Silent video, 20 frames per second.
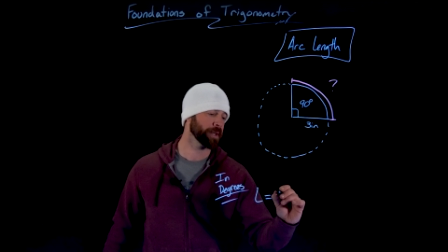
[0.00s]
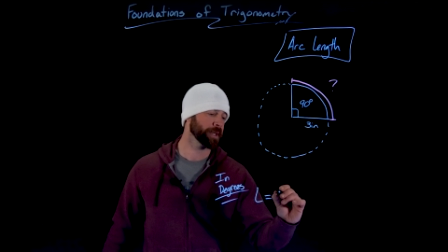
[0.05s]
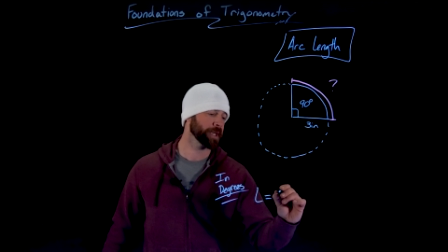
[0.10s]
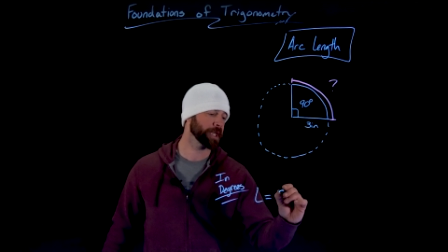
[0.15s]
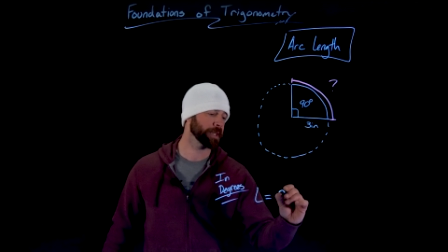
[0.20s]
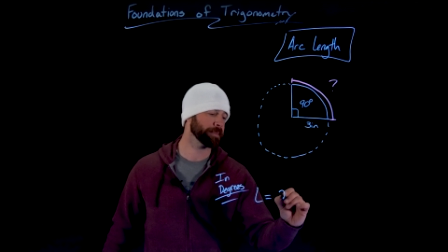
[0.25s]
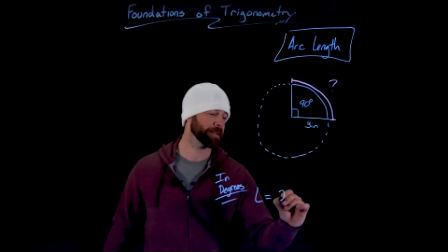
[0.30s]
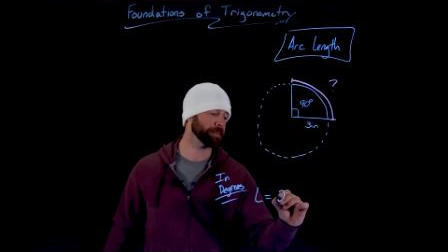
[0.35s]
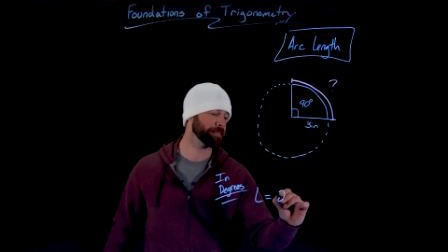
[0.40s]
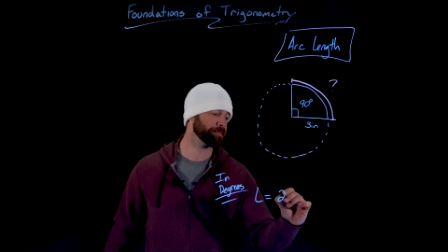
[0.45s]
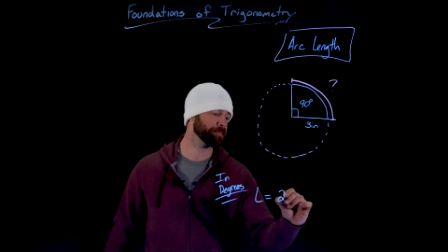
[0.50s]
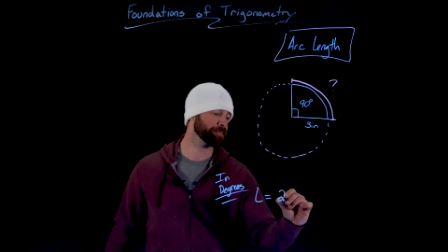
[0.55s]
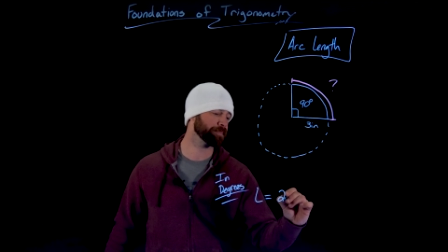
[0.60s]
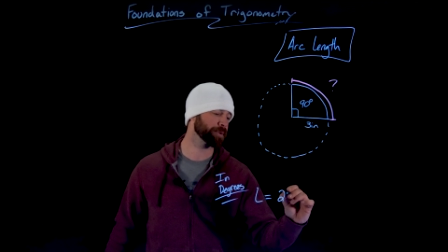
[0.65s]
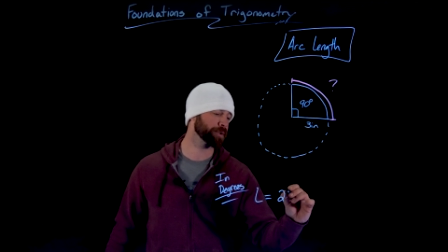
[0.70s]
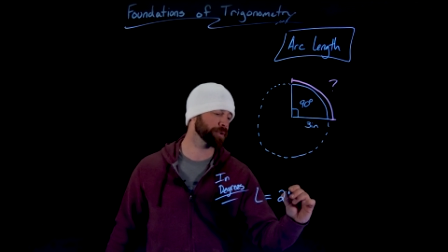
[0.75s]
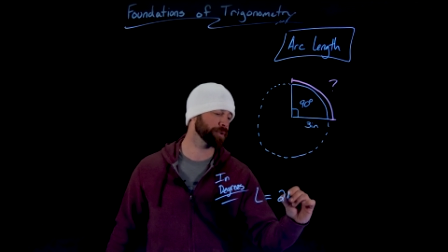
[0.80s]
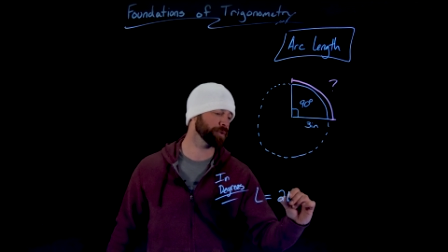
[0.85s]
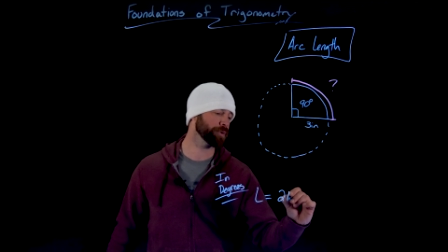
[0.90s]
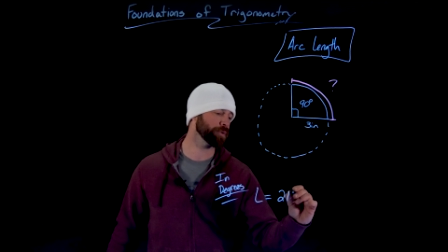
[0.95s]
it'd be
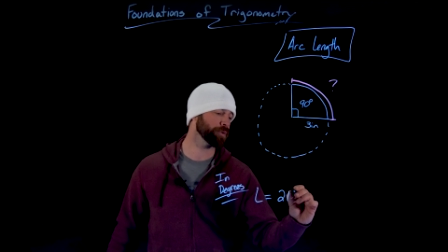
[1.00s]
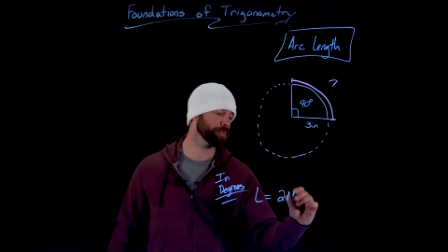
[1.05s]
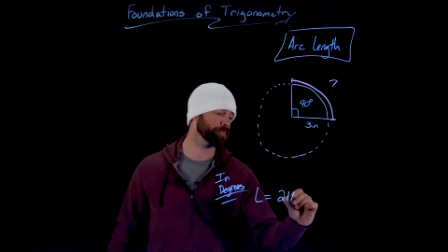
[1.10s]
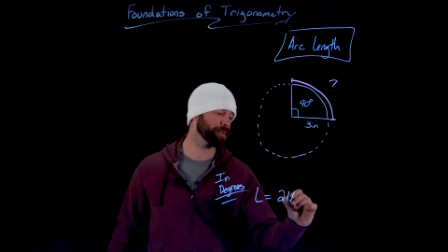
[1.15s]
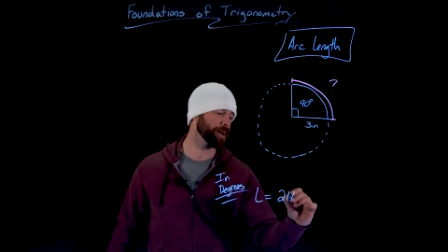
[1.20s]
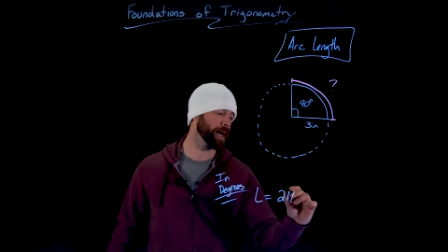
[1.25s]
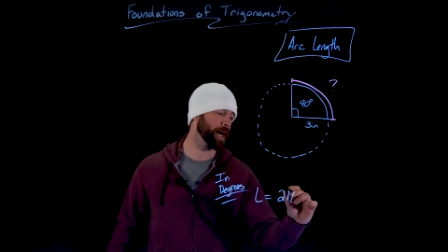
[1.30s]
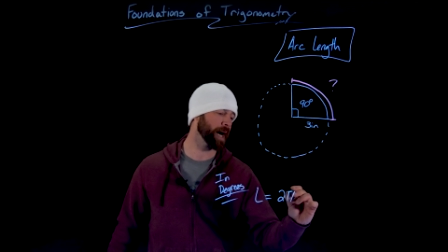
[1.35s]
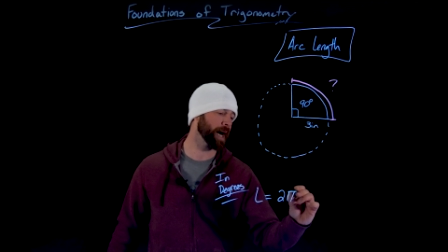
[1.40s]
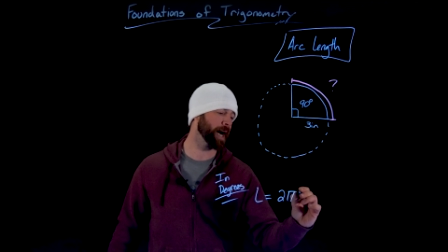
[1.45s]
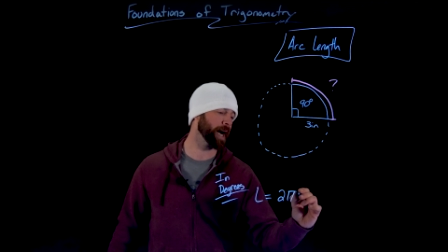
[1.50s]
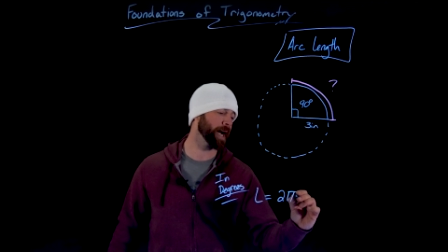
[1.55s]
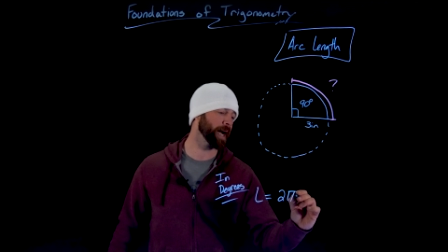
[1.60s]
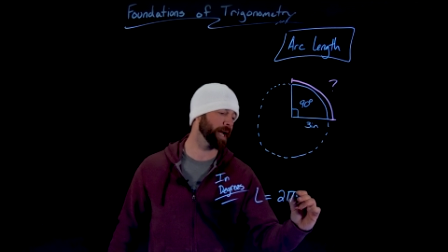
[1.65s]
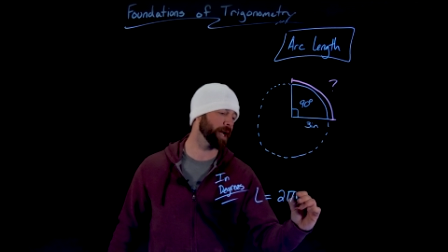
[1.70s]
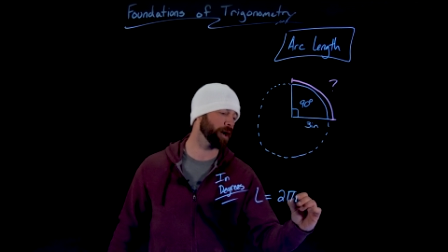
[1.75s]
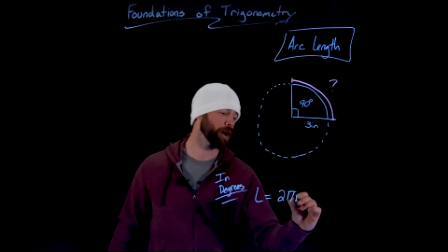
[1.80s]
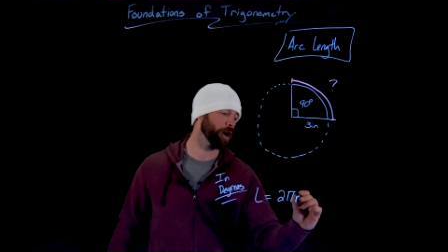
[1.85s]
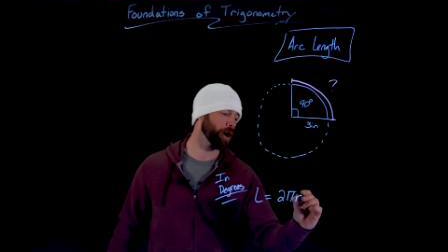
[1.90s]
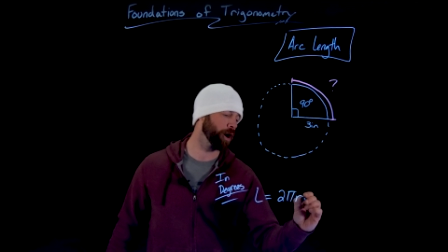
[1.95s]
2
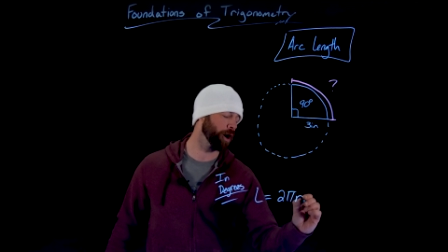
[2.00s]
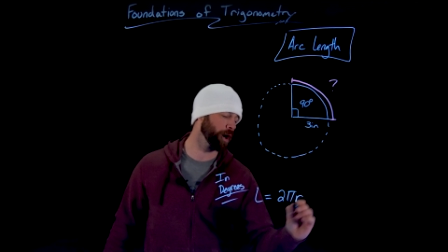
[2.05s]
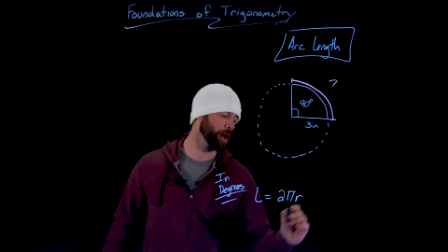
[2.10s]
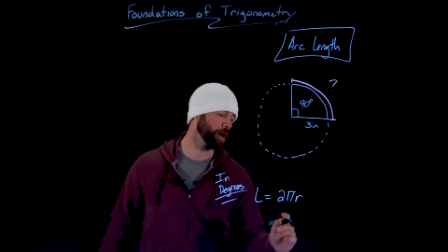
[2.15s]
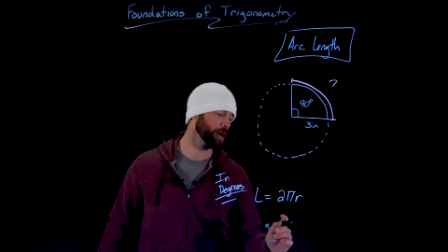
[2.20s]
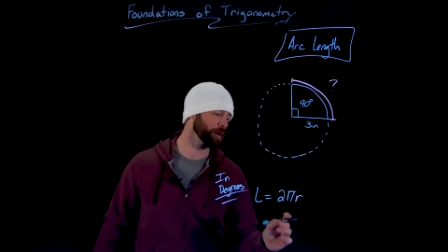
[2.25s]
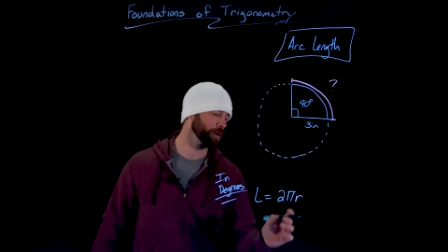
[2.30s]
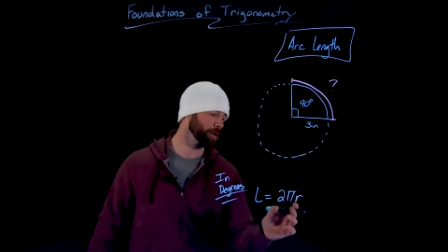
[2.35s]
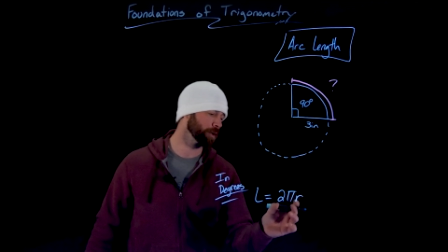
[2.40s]
pi r,